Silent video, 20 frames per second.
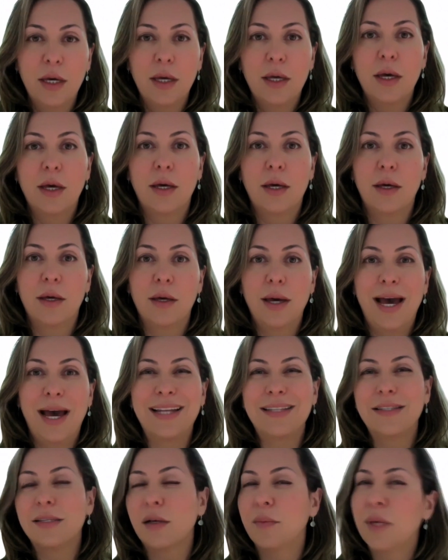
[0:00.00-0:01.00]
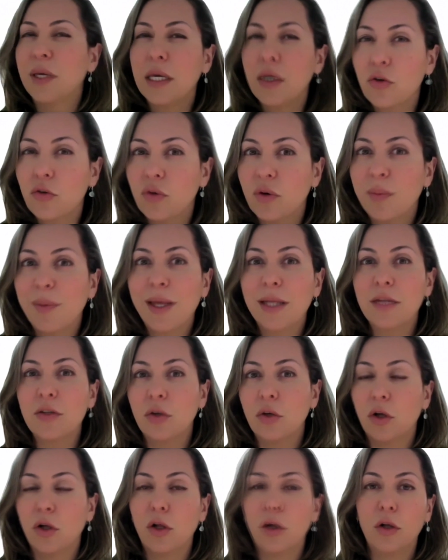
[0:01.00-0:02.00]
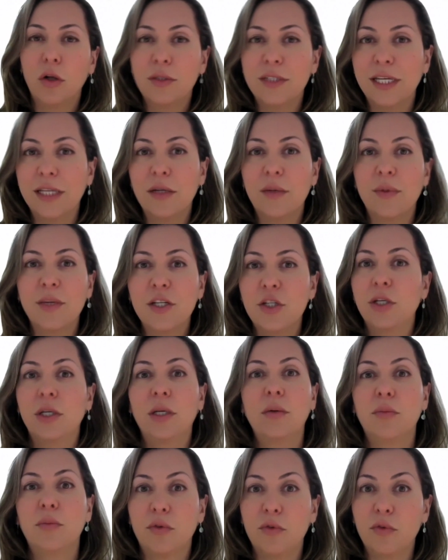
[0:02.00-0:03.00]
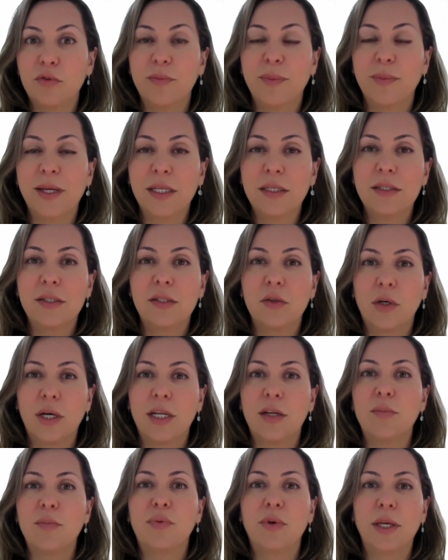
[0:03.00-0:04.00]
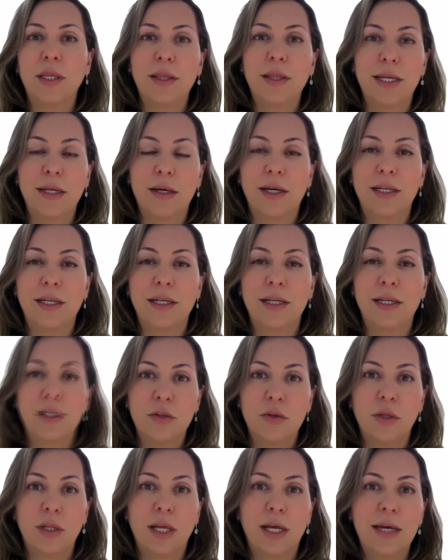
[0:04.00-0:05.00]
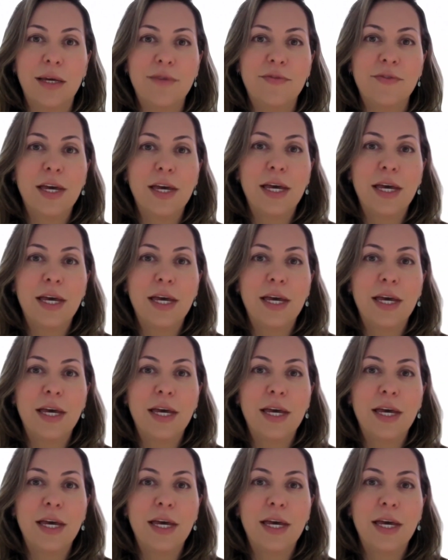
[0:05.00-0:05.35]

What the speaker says: had some incremental data meshing improvements to kind of bring that idea to life.